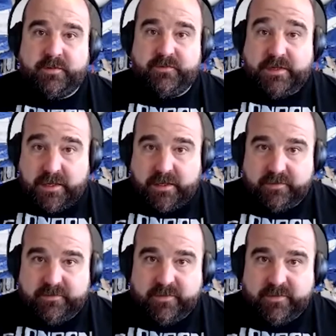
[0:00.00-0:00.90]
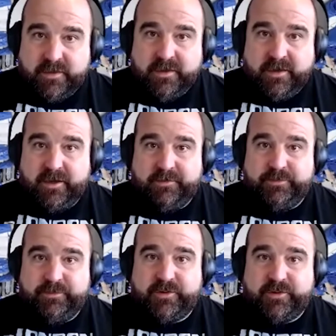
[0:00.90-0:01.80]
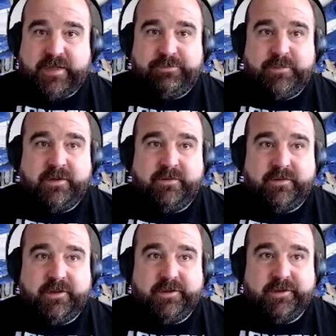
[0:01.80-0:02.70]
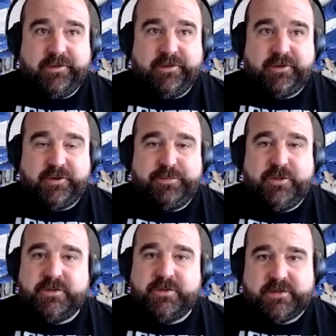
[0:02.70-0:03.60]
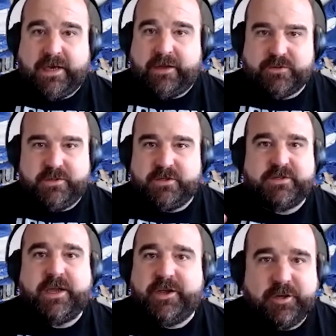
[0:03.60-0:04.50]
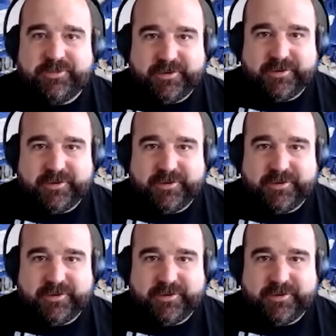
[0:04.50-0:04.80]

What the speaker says: years, because that means the computers cannot take over.